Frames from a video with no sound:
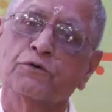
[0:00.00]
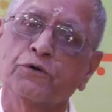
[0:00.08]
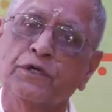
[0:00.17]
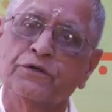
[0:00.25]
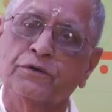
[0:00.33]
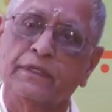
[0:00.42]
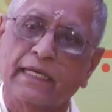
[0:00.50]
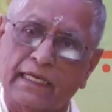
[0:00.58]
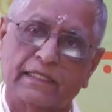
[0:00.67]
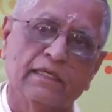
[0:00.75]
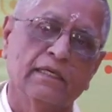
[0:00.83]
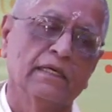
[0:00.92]
going to
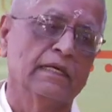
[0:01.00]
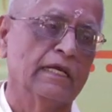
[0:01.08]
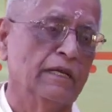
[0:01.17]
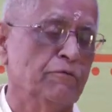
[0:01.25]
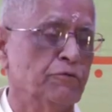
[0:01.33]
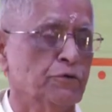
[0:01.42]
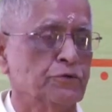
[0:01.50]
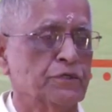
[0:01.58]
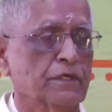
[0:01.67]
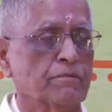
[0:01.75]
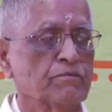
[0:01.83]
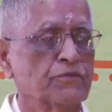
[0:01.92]
get in
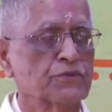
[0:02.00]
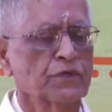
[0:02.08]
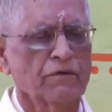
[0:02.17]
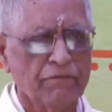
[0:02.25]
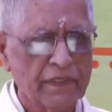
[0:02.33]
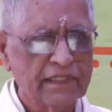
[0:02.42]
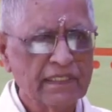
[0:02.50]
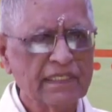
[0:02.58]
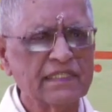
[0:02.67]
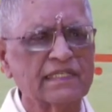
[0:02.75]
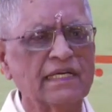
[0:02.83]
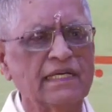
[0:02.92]
future. So everything
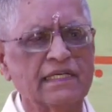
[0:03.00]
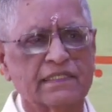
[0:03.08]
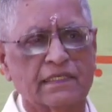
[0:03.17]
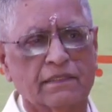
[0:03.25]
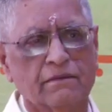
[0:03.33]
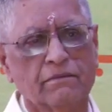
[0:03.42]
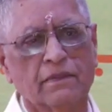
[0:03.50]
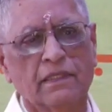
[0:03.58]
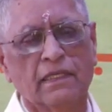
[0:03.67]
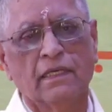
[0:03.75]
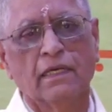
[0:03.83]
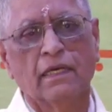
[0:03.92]
is related.
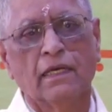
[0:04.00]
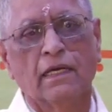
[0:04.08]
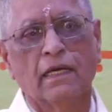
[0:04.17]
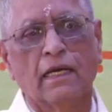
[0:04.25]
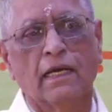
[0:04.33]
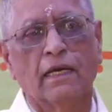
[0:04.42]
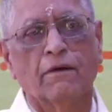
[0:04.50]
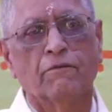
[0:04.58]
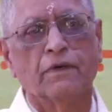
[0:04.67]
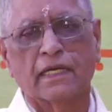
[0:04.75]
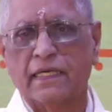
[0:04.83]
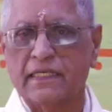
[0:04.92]

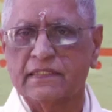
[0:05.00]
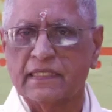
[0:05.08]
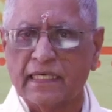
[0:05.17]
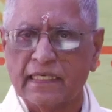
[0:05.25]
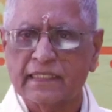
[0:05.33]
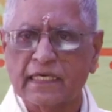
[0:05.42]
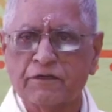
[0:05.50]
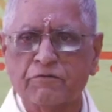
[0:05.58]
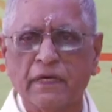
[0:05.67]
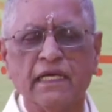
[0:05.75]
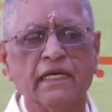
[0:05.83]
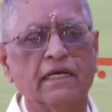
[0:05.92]
It is
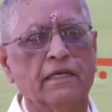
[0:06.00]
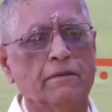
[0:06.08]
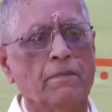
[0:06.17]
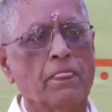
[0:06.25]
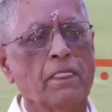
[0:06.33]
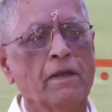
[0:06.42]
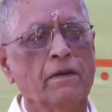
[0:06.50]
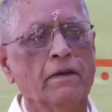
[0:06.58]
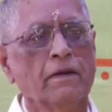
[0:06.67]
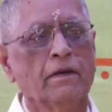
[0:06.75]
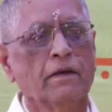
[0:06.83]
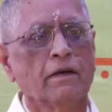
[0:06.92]
intertwined.
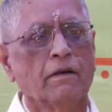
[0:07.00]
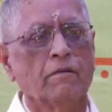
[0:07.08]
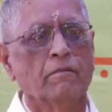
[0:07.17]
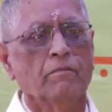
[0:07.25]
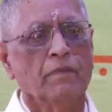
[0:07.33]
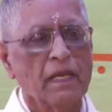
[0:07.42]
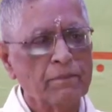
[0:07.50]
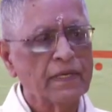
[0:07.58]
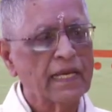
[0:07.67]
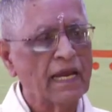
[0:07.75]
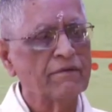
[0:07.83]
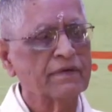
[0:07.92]

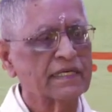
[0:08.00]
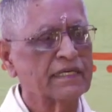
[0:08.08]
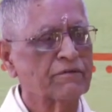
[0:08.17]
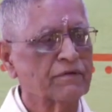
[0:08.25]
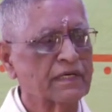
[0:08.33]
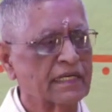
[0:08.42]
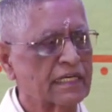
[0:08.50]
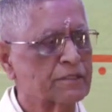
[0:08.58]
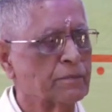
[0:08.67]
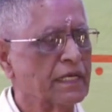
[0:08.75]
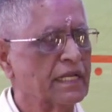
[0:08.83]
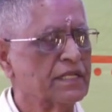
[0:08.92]
Maybe having different
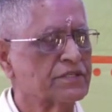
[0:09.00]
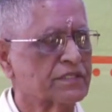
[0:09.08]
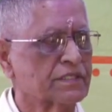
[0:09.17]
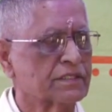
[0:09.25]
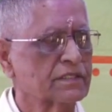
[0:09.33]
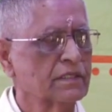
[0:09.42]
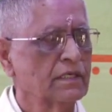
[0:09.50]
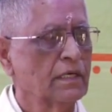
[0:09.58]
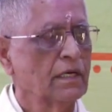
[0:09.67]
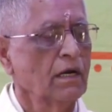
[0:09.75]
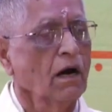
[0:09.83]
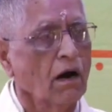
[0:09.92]
experiences.
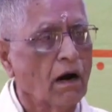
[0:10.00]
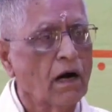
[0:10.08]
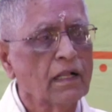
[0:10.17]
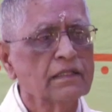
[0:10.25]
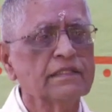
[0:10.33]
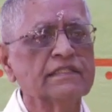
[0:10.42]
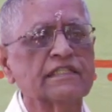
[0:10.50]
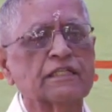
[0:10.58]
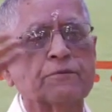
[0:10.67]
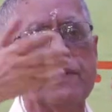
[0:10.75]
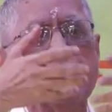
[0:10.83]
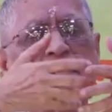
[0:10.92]
All these
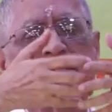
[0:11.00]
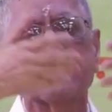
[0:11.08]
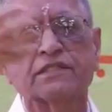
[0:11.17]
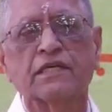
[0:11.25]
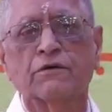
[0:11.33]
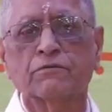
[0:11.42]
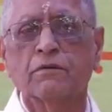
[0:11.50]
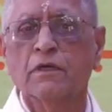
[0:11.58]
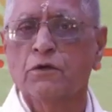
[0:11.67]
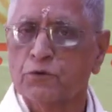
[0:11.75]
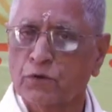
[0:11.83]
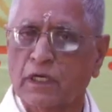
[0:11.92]
experiences have
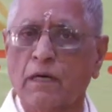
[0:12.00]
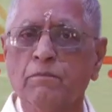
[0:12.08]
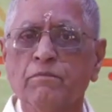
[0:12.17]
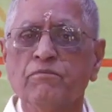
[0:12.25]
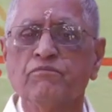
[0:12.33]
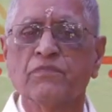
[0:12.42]
to come